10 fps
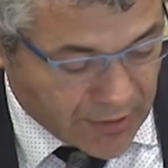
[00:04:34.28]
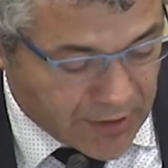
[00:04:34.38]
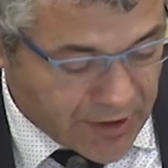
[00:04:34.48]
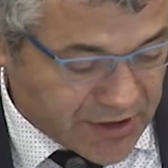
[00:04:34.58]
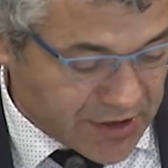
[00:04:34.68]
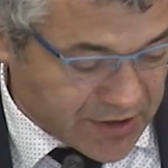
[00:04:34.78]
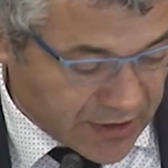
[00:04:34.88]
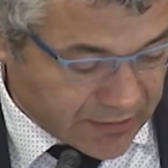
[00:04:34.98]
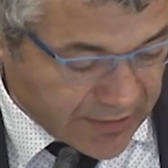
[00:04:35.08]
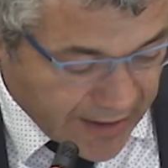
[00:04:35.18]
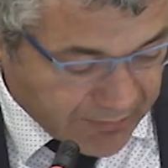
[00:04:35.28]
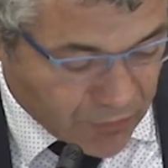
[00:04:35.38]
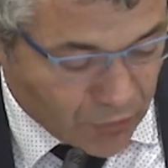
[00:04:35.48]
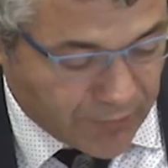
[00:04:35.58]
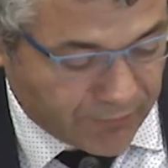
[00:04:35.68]
There is still
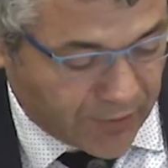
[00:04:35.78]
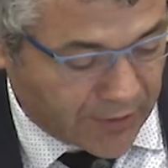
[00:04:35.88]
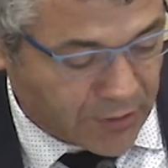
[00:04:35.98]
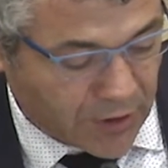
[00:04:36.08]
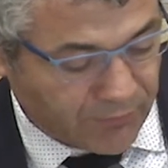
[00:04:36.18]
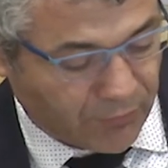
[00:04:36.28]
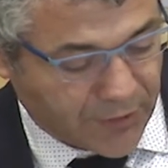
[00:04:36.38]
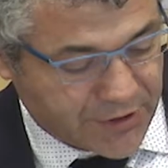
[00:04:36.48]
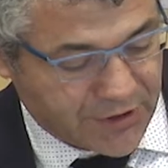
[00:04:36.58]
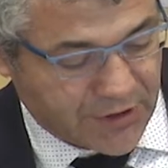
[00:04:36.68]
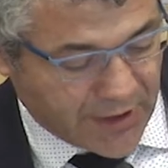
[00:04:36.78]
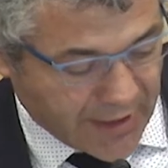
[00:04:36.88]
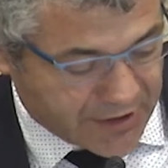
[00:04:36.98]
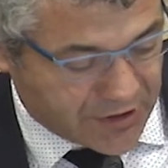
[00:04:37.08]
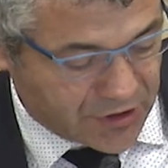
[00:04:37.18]
time to influence the
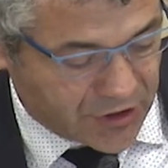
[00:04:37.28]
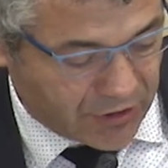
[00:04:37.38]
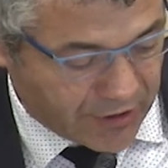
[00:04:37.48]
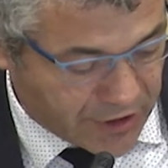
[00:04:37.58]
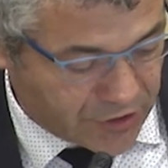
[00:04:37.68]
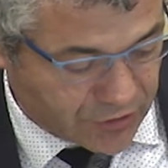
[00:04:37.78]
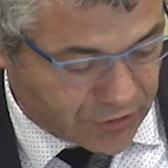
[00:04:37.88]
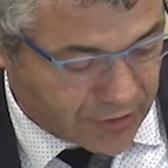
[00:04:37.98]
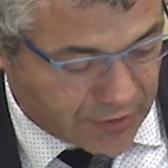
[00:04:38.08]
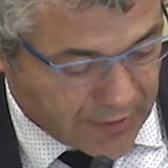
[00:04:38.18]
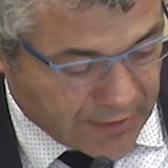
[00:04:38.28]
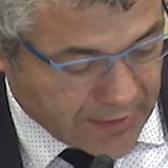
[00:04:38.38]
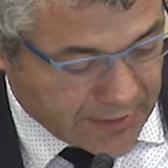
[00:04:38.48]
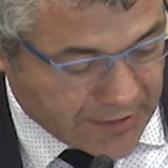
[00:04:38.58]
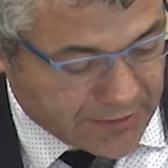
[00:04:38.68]
next generation.
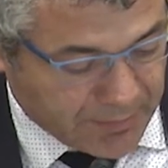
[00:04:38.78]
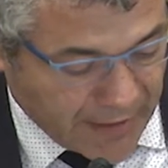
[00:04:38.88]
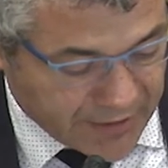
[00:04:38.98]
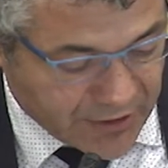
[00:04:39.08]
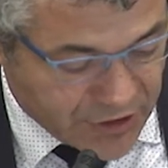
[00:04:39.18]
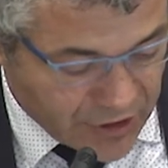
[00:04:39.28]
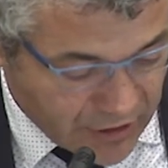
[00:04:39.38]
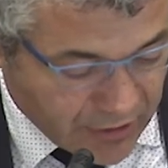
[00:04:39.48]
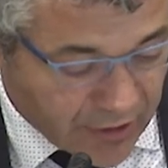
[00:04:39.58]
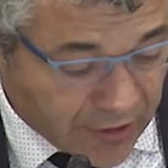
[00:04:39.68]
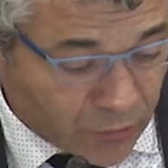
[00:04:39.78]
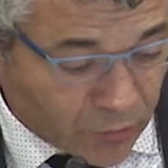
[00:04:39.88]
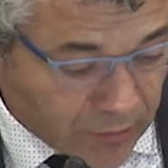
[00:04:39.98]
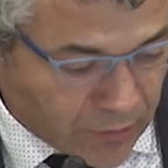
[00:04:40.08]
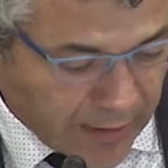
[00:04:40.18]
Despite the generally
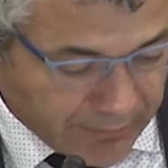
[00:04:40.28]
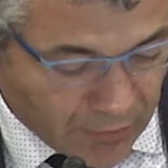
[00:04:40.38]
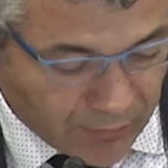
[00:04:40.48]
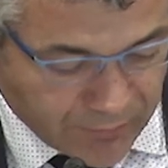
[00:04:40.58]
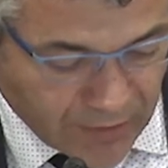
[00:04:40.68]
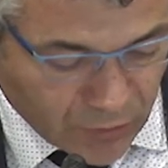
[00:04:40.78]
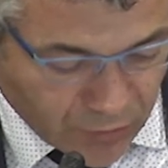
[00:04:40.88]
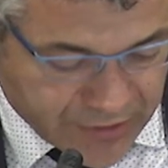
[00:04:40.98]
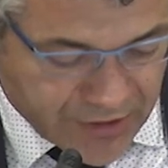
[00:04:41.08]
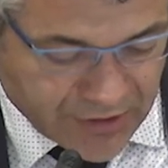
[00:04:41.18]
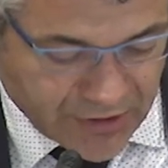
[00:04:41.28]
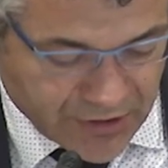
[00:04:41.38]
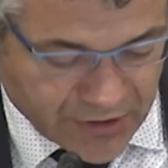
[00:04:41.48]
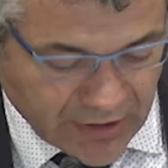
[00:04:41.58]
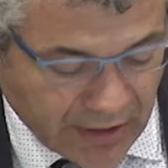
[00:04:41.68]
good level of
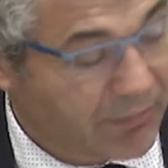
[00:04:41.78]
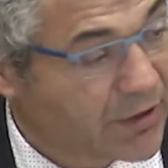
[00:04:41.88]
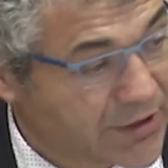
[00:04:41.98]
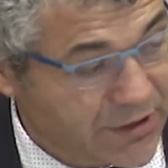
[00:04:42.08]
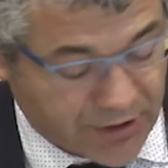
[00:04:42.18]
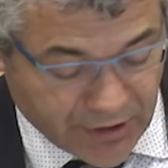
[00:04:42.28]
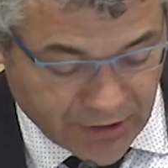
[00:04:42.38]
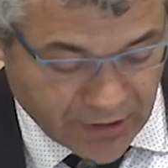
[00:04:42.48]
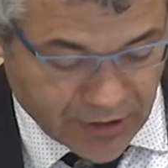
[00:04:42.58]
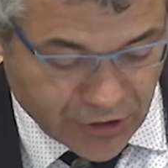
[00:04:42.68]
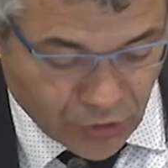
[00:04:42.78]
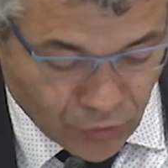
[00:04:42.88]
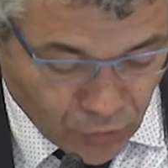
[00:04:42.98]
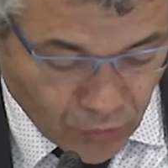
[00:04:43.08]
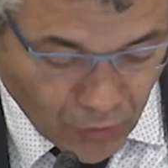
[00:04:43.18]
coexistence, diversity is
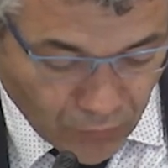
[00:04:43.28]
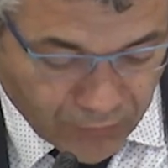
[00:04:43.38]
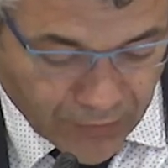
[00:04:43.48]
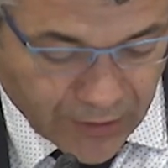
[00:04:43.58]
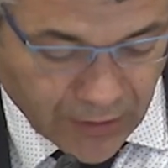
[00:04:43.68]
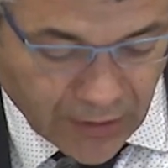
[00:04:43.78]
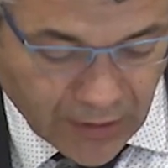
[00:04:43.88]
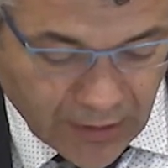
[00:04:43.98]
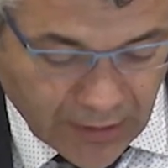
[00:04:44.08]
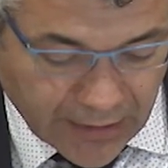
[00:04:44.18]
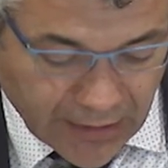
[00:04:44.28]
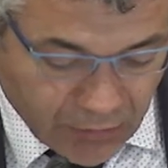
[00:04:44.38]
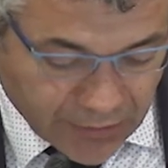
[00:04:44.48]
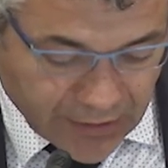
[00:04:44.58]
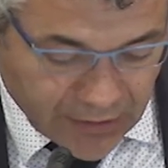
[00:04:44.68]
too often
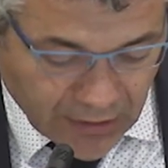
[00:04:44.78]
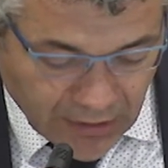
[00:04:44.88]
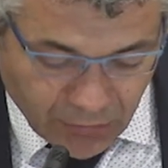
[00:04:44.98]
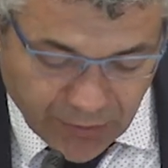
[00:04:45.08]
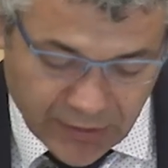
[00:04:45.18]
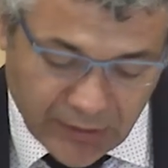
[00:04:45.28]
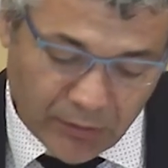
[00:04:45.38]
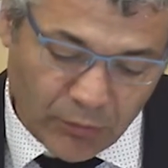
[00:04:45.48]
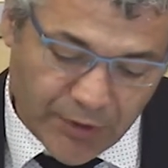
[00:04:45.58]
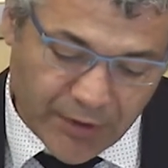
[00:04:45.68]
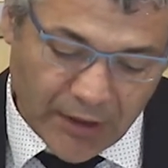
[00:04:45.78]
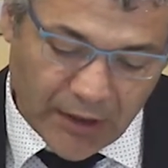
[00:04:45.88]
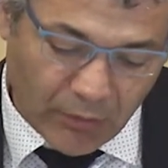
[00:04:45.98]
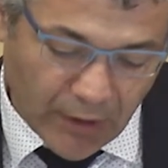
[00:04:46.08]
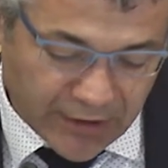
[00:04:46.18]
equated with
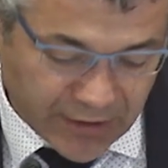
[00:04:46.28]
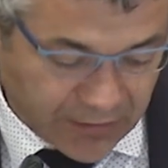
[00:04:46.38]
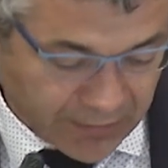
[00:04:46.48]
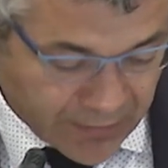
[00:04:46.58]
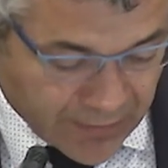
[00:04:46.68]
inequality.